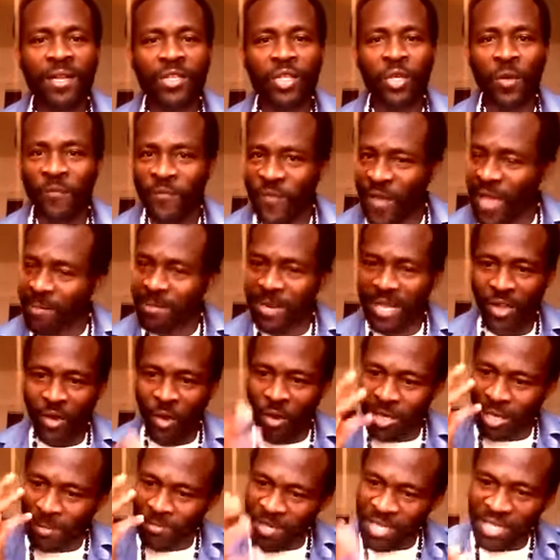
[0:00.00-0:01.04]
So family,
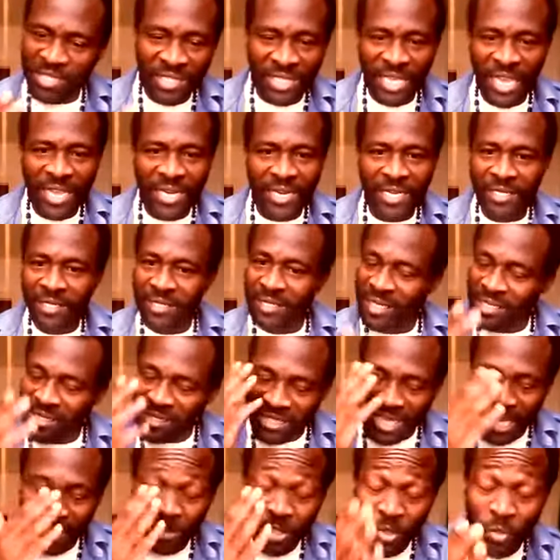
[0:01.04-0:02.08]
all I'm just saying is it's
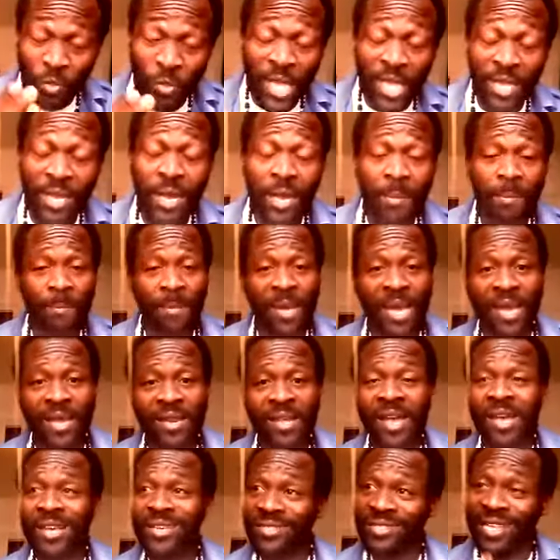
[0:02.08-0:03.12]
time to wake up,
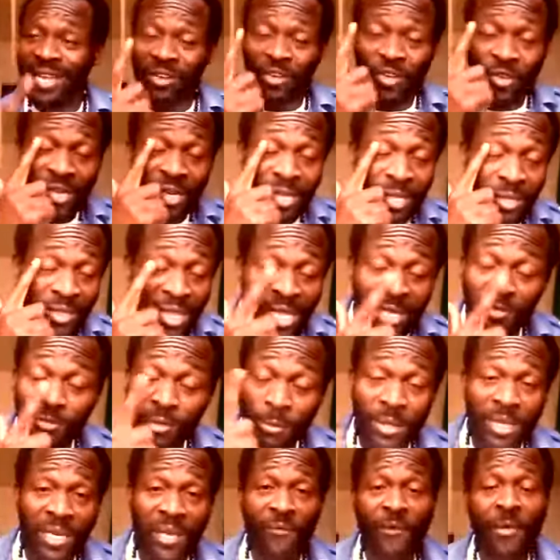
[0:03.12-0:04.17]
man. Start looking at things
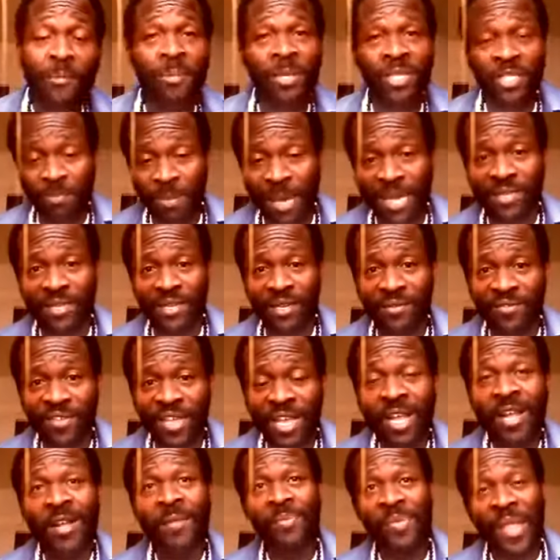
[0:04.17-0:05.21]
from a different perspective.
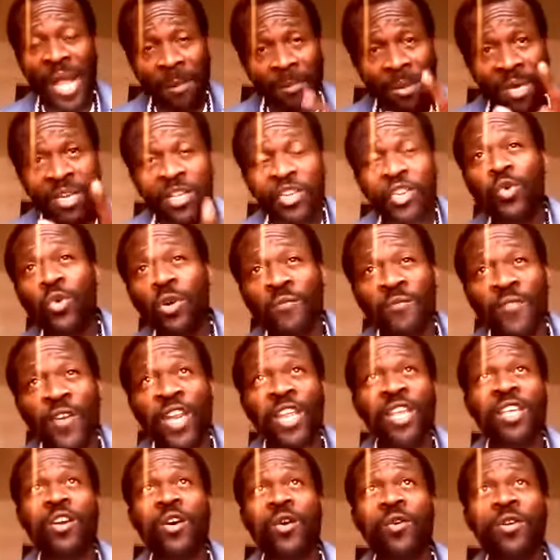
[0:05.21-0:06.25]
I'm going to do a
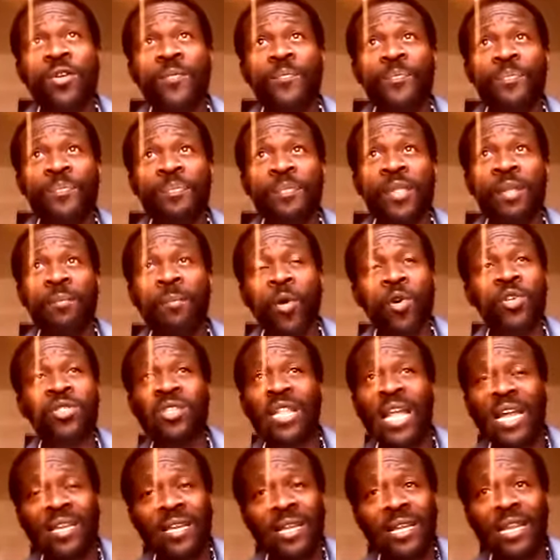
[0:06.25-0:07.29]
video
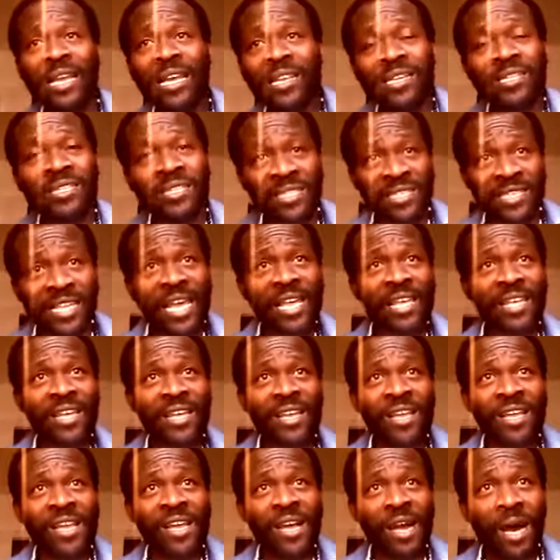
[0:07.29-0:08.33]
most likely later
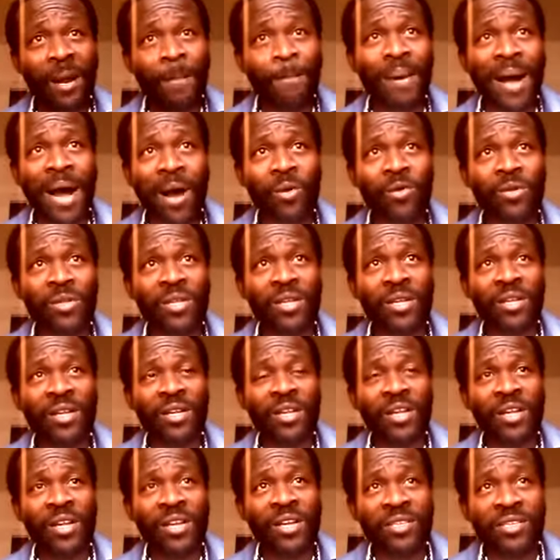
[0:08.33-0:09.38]
today about
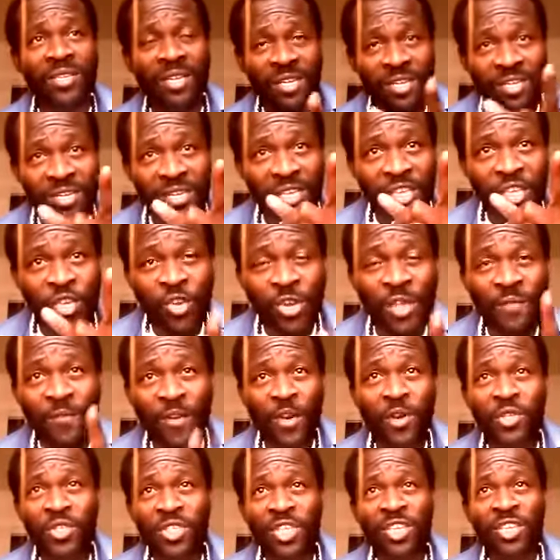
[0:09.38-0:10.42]
the
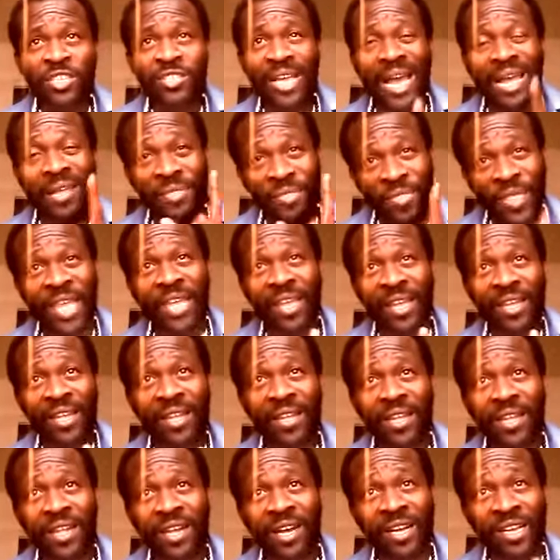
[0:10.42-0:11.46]
universes, I think.
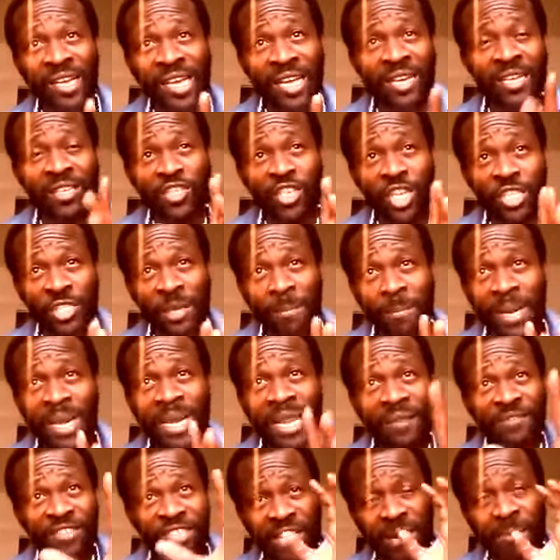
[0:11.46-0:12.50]
Again, it's just a
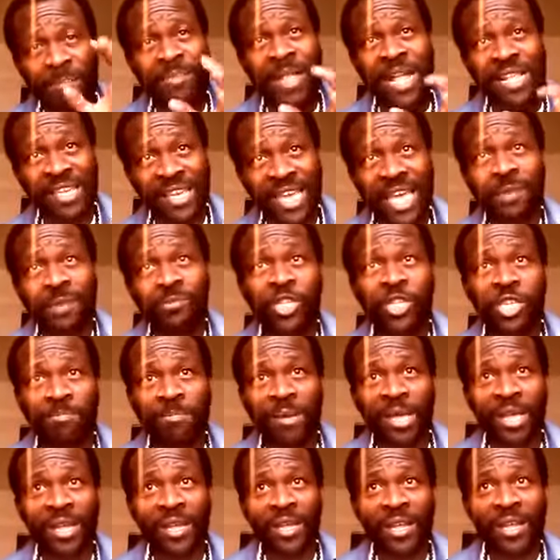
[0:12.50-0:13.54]
belief, something that came to
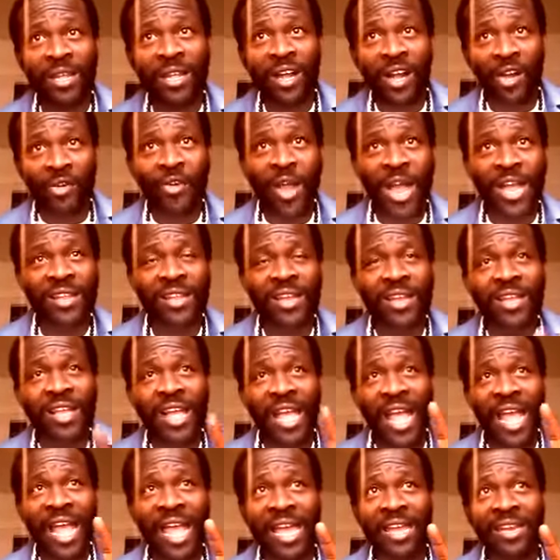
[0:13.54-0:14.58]
me. All right.
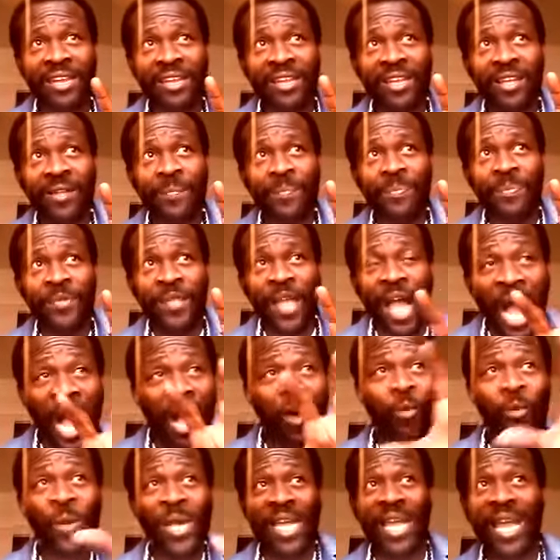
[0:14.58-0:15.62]
And
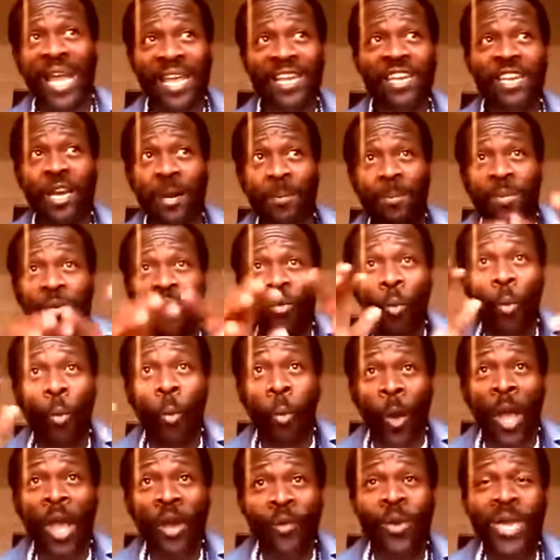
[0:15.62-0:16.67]
how we end up
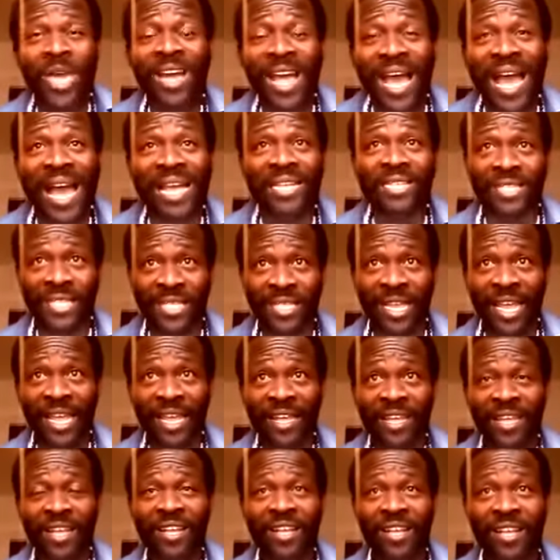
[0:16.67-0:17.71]
where we are at
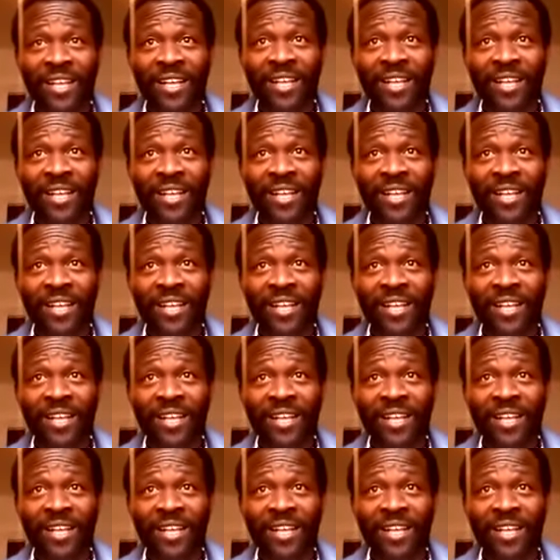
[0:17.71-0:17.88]
today.